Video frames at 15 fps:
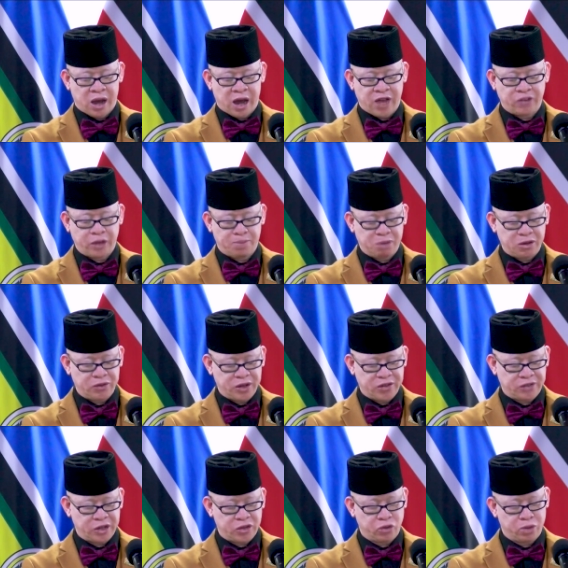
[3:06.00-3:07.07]
as their
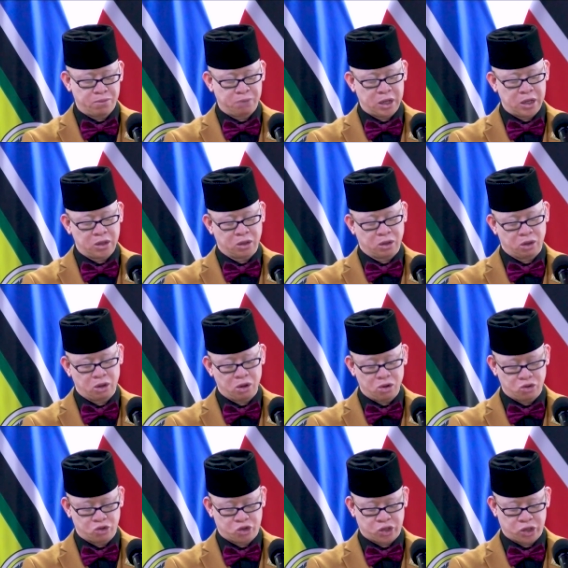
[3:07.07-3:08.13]
businesses remained
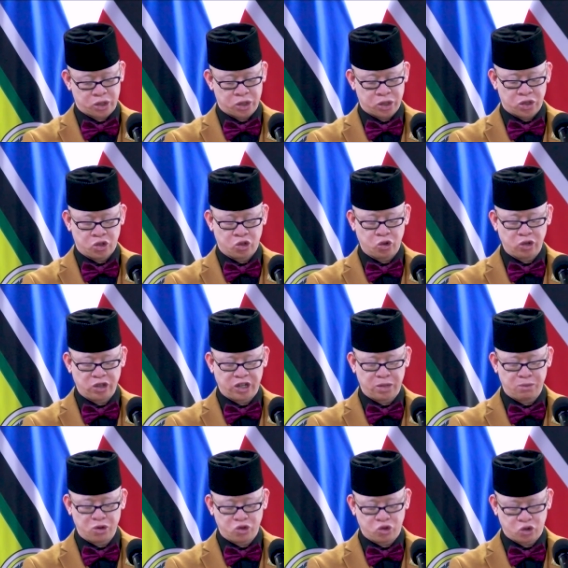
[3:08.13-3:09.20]
closed during the
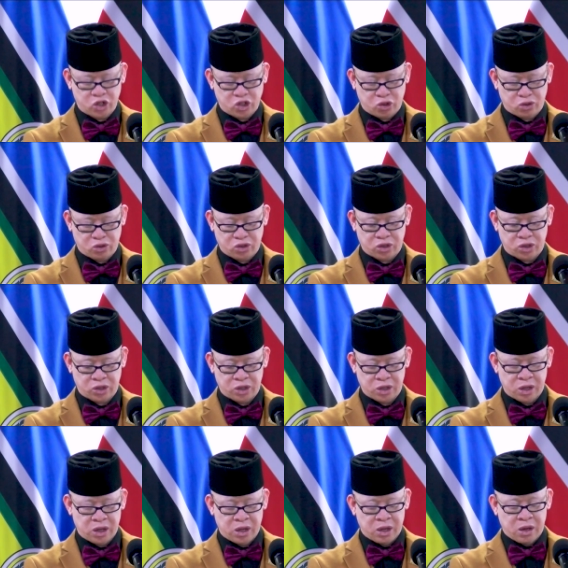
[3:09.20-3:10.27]
demonstrations,
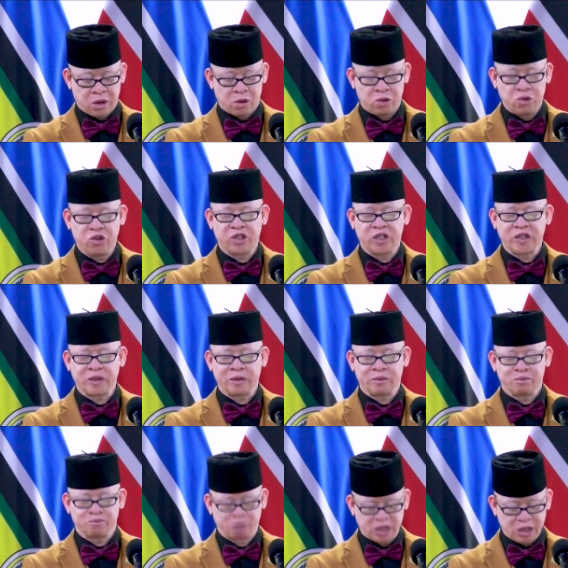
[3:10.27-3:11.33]
losing
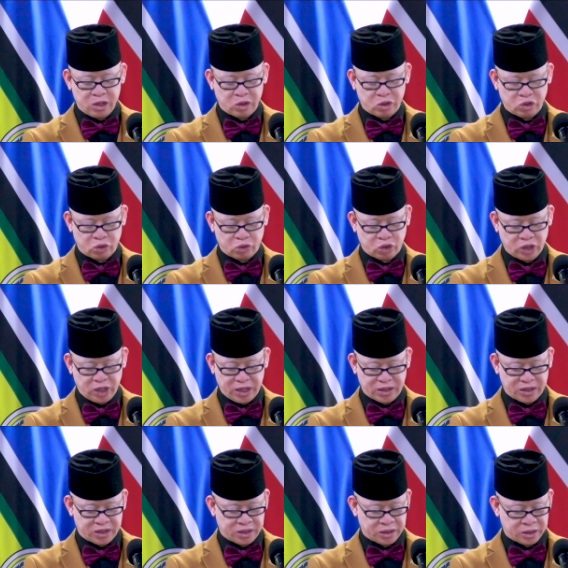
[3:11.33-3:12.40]
billions of
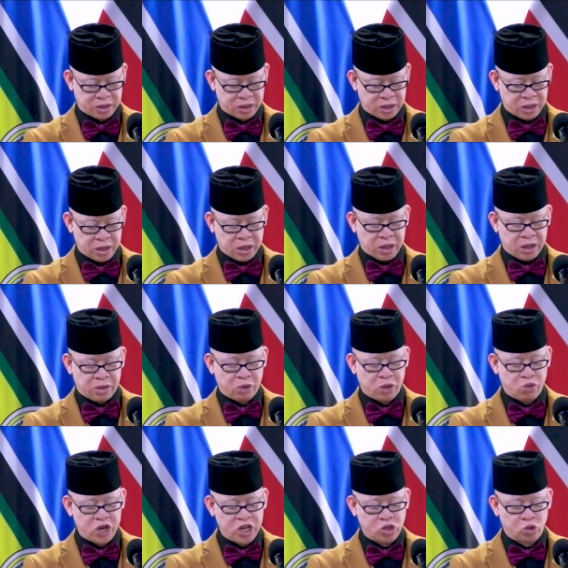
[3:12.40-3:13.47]
shillings.
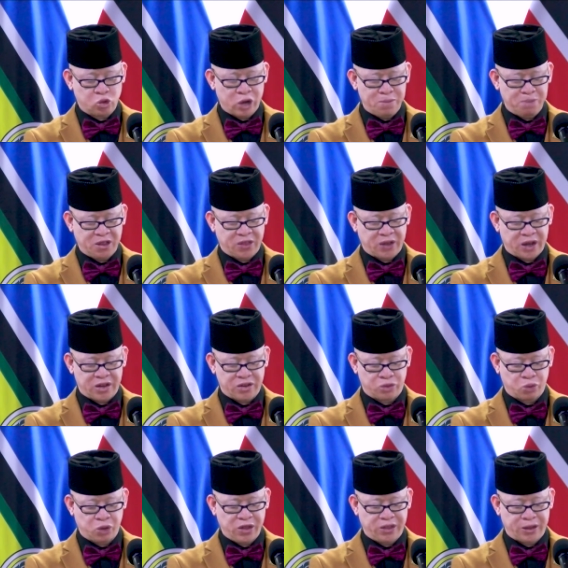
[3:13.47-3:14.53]
We wish to
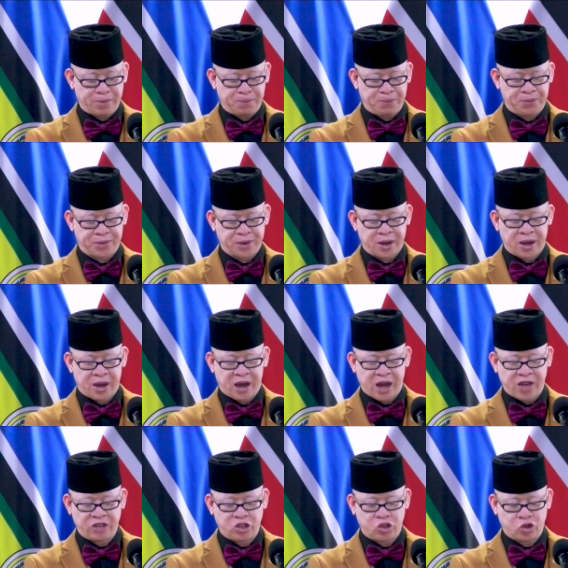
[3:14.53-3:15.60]
empathize with them
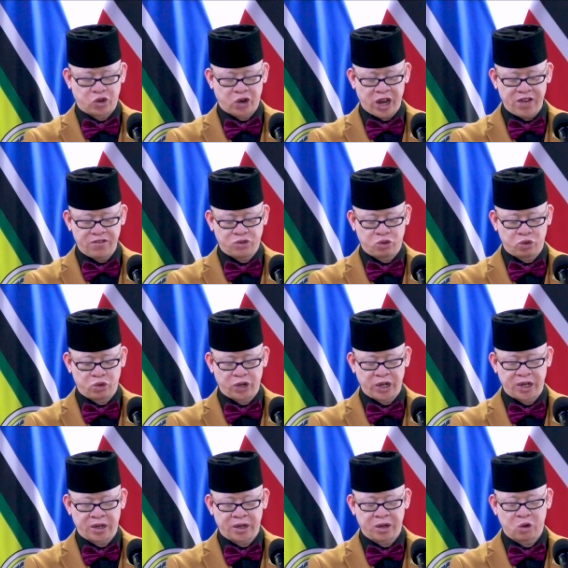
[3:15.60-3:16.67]
as they strive to
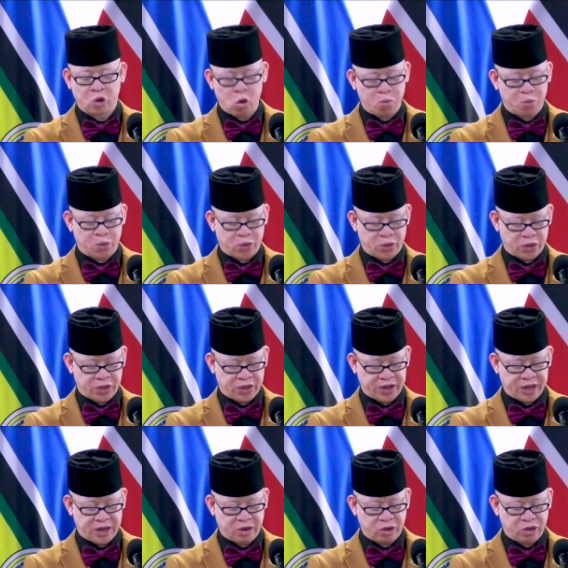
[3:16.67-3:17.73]
recoup
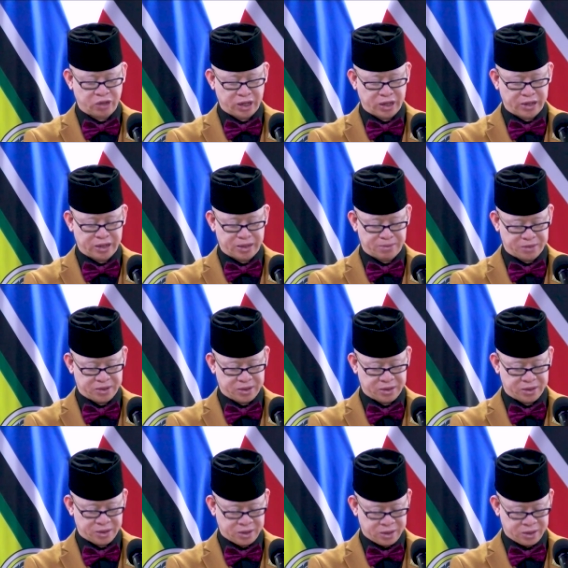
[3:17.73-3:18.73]
their lost incomes.